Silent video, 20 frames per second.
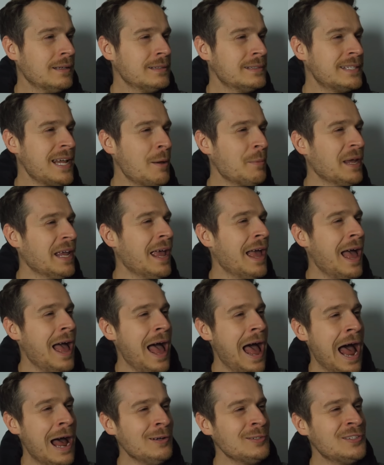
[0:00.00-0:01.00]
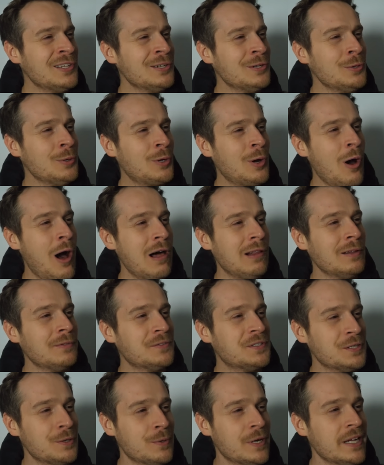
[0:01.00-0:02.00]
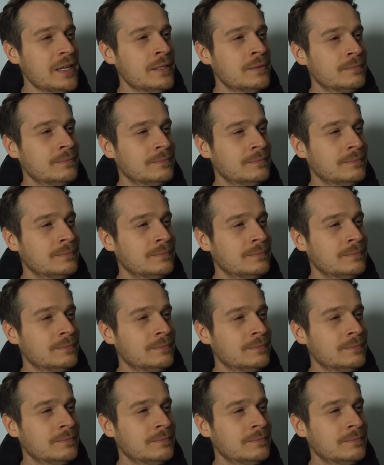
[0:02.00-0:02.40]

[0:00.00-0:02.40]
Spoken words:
Tell me, how's the new Call of Duty?